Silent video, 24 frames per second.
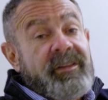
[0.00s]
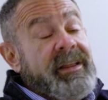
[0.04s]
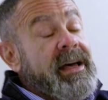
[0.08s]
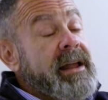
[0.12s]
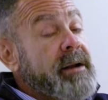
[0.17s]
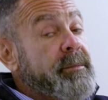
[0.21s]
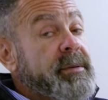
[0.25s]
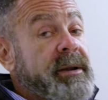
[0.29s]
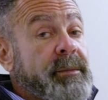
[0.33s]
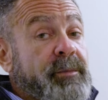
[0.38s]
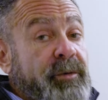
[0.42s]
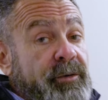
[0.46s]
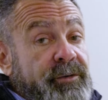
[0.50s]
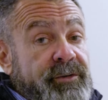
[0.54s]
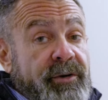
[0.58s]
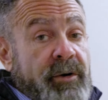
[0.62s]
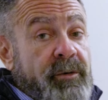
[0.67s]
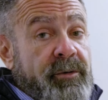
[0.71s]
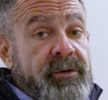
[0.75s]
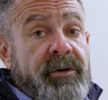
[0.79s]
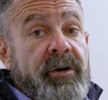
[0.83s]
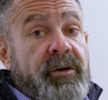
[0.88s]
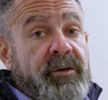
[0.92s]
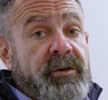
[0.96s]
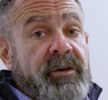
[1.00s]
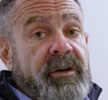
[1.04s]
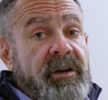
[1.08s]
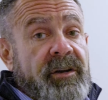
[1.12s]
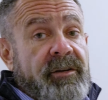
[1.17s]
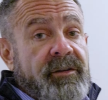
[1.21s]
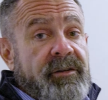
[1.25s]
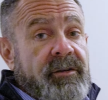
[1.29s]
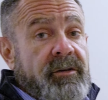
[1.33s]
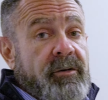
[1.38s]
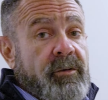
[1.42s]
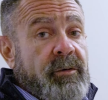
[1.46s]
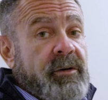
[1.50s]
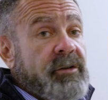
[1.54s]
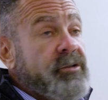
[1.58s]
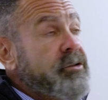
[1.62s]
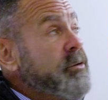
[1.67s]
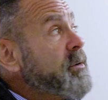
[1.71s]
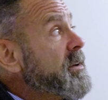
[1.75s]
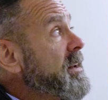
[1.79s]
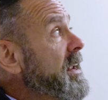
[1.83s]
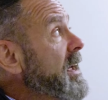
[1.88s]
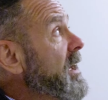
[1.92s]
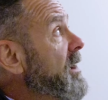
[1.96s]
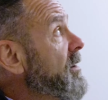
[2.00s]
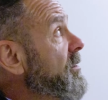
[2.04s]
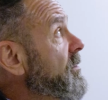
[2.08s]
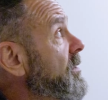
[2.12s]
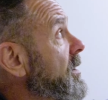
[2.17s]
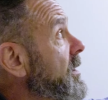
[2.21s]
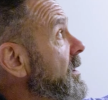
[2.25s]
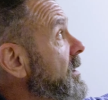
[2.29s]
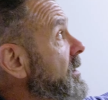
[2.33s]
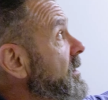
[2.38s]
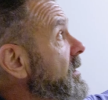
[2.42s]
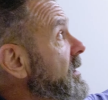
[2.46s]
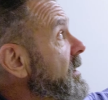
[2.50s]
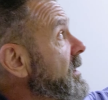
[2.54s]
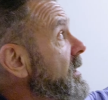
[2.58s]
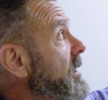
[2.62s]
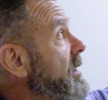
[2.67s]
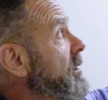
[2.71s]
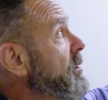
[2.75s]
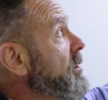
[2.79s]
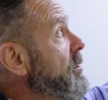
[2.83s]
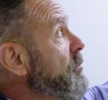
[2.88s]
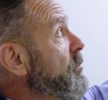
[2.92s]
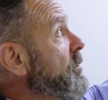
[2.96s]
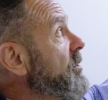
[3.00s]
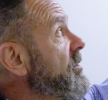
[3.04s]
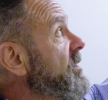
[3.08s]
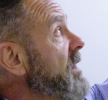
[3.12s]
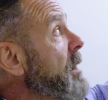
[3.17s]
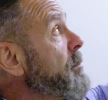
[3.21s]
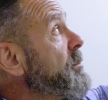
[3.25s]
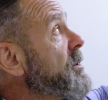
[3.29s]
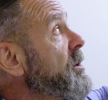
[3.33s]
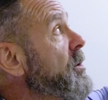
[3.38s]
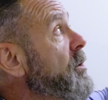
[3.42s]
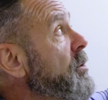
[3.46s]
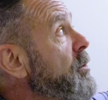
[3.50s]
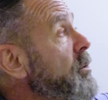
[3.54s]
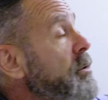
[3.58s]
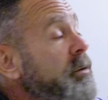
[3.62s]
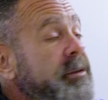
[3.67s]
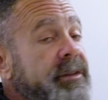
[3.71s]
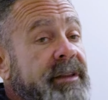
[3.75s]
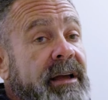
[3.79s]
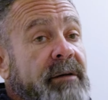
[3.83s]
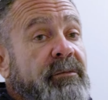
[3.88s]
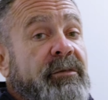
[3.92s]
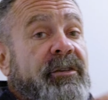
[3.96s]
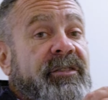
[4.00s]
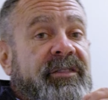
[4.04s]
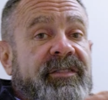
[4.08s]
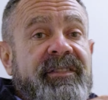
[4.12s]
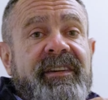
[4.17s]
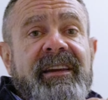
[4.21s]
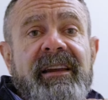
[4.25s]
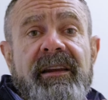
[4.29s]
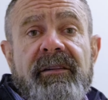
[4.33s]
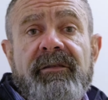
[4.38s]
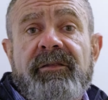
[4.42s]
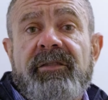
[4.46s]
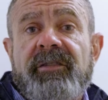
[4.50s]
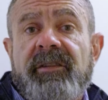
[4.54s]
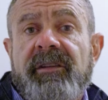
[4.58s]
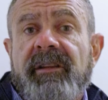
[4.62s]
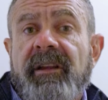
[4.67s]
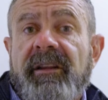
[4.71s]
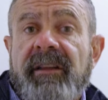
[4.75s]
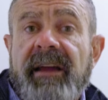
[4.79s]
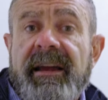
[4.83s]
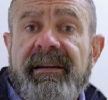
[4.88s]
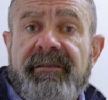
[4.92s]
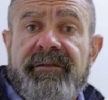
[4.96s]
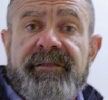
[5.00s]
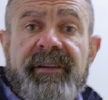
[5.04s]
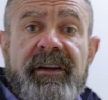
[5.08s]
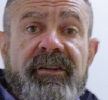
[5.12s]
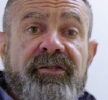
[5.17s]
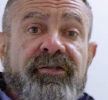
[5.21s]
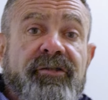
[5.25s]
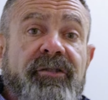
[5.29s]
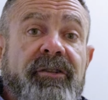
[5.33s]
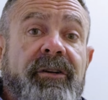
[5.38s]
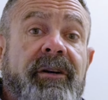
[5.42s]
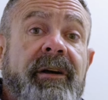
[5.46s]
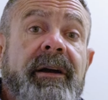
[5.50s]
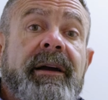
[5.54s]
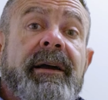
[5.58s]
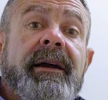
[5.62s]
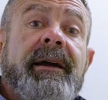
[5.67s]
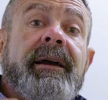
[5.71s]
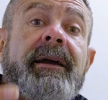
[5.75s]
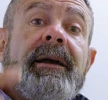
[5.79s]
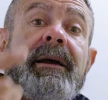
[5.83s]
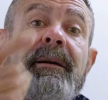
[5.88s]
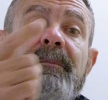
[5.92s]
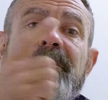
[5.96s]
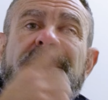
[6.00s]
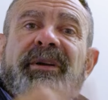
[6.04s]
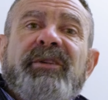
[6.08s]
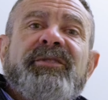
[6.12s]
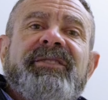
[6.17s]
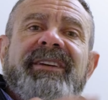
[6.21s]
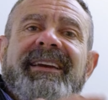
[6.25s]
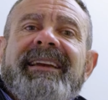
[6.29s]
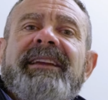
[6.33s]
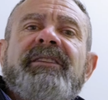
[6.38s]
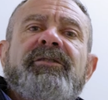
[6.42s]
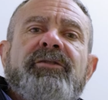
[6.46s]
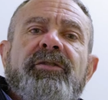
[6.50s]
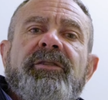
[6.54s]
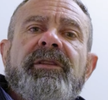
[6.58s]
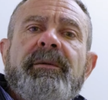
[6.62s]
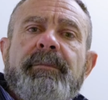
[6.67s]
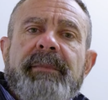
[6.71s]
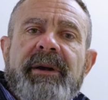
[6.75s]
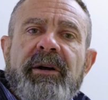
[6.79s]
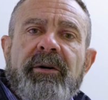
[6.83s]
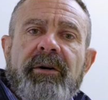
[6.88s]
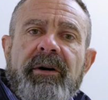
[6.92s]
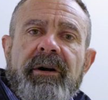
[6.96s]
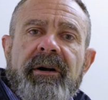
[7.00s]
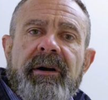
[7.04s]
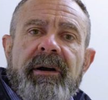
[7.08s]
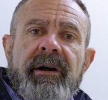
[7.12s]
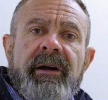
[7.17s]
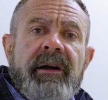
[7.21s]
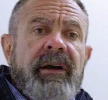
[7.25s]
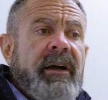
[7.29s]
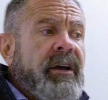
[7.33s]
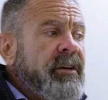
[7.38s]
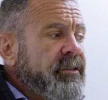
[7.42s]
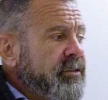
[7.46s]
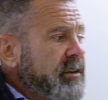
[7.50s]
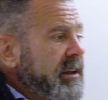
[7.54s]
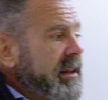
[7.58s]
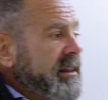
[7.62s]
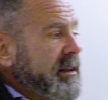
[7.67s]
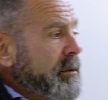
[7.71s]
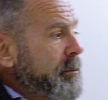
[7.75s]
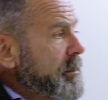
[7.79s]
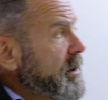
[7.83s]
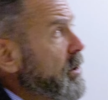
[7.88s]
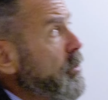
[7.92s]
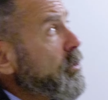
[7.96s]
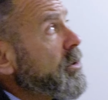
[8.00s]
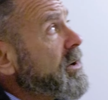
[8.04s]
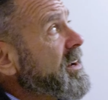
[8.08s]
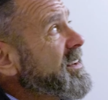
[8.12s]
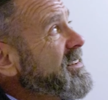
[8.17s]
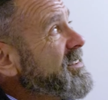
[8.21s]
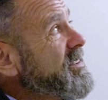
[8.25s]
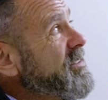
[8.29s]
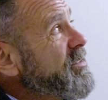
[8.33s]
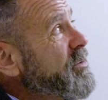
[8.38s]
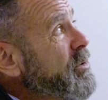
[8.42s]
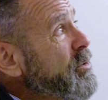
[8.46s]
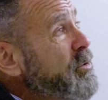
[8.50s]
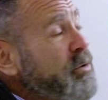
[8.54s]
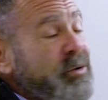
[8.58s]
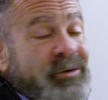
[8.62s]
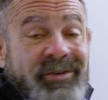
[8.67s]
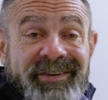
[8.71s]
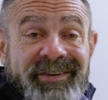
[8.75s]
a lot of people don't know you can do, is you could have the receptacle that receives the light fixture built into the mirror, so that the mirror can still go